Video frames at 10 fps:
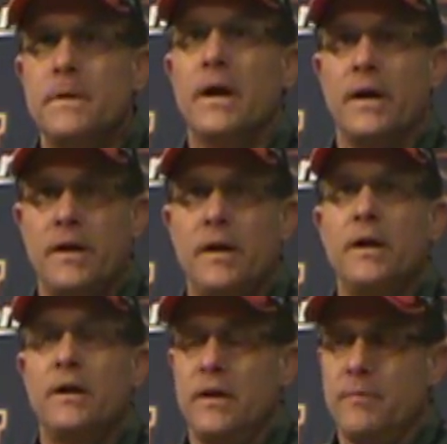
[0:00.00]
Yeah,
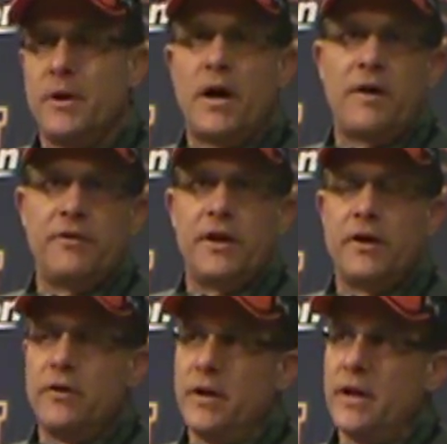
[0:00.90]
him and
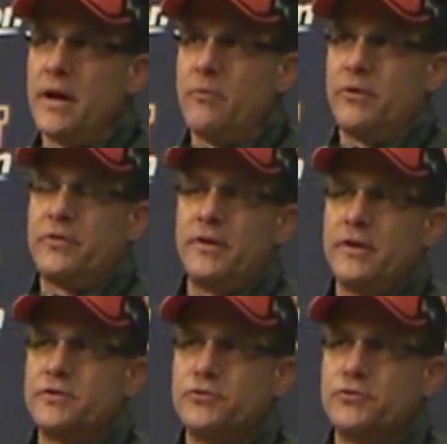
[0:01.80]
Javier. And I want to say this.